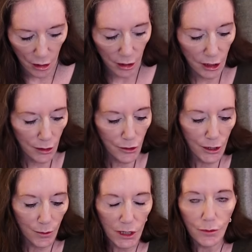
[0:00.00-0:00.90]
you know,
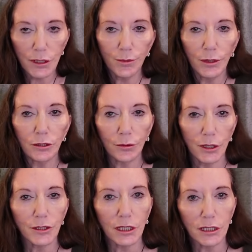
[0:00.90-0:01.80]
sometimes you build up
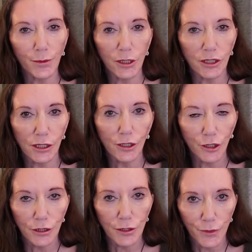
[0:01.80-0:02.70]
those
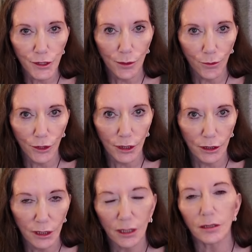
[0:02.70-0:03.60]
expectations for something,
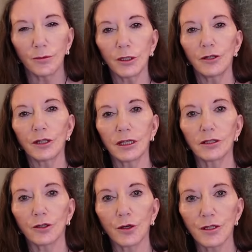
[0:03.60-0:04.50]
you know, when you're a kid
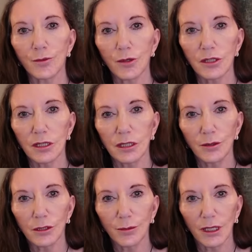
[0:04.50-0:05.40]
at Christmas, you know
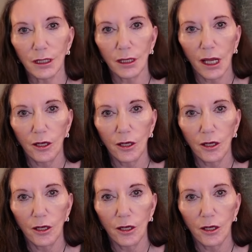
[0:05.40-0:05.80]
what I mean?